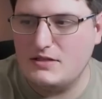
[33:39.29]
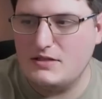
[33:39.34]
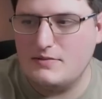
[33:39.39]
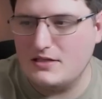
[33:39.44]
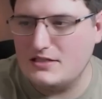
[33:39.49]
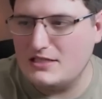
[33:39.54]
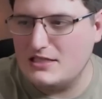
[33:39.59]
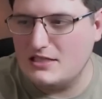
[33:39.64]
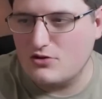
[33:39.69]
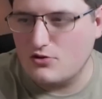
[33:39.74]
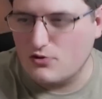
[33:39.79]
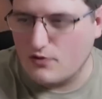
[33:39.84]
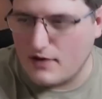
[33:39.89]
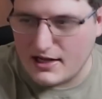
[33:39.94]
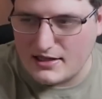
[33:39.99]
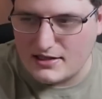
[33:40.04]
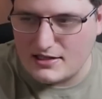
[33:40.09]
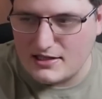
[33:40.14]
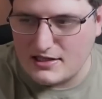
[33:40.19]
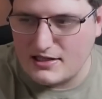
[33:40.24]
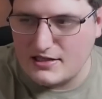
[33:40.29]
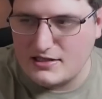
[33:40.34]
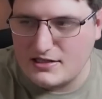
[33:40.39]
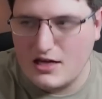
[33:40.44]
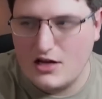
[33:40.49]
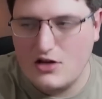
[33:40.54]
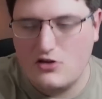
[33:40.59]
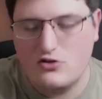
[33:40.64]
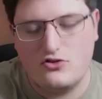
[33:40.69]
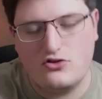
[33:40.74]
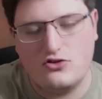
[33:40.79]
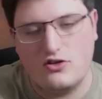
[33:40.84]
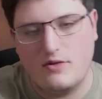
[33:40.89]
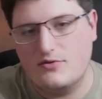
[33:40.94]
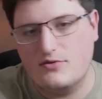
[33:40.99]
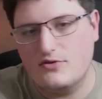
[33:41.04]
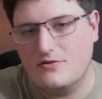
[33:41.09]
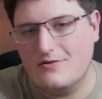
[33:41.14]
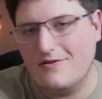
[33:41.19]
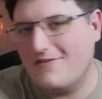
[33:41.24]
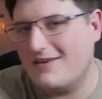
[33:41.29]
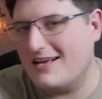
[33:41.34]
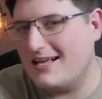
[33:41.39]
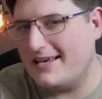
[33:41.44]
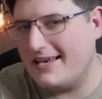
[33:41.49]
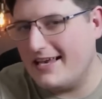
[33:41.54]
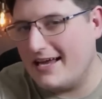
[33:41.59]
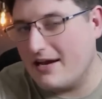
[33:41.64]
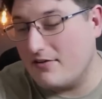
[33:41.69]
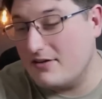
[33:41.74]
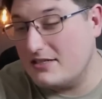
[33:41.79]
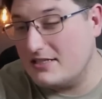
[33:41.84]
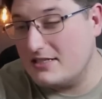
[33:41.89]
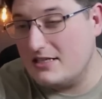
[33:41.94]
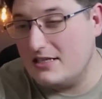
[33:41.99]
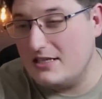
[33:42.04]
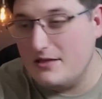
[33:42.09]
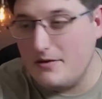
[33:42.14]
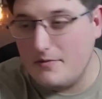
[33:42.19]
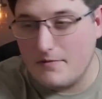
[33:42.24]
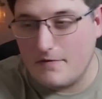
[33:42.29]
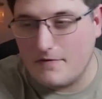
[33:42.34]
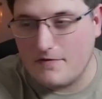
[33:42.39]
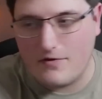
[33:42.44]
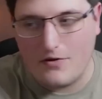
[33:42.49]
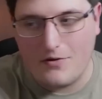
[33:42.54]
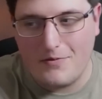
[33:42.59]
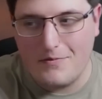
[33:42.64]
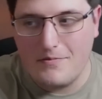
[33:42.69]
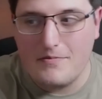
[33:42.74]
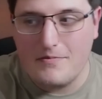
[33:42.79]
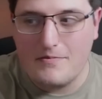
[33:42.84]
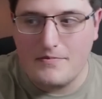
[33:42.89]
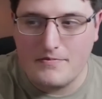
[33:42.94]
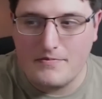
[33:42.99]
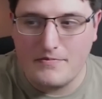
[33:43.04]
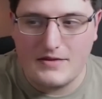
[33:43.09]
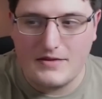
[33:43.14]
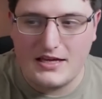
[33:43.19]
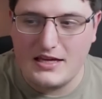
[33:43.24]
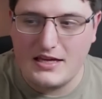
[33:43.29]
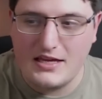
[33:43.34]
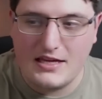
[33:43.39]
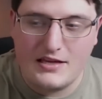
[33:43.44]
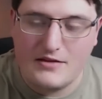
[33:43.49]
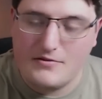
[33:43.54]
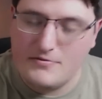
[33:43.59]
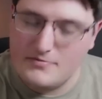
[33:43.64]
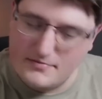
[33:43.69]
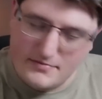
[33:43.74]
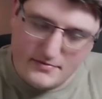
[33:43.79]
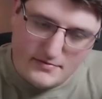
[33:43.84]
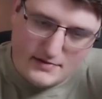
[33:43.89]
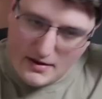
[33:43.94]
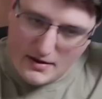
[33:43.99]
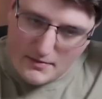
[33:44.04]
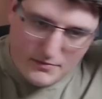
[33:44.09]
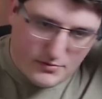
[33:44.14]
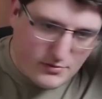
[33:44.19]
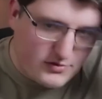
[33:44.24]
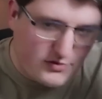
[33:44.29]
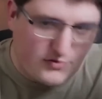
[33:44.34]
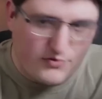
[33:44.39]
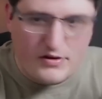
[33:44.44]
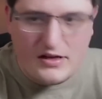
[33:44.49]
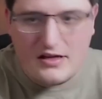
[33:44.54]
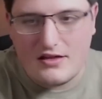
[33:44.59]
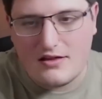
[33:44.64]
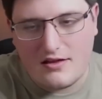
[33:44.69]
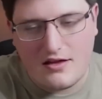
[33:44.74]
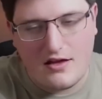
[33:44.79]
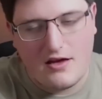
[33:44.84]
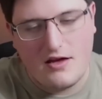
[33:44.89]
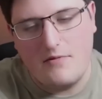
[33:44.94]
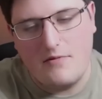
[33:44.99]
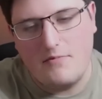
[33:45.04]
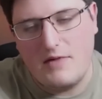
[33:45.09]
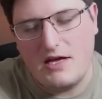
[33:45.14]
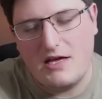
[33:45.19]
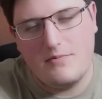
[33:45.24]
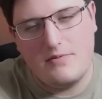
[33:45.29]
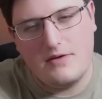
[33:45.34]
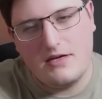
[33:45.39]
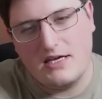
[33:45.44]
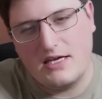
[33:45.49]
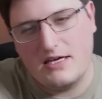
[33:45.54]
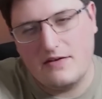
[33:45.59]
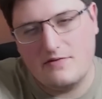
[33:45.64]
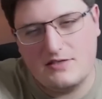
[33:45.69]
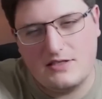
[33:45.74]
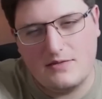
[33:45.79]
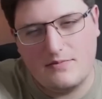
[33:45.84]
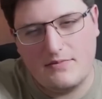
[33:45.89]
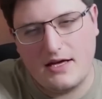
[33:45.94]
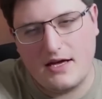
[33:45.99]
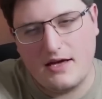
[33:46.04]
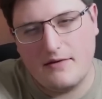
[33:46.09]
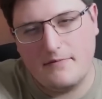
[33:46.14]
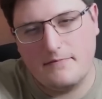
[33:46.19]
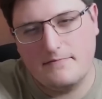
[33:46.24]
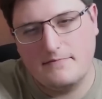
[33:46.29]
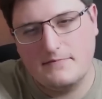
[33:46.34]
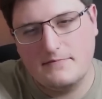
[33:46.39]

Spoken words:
is because he's granted some sort of clarity from the Emperor's Wreath. Maybe it gives him that.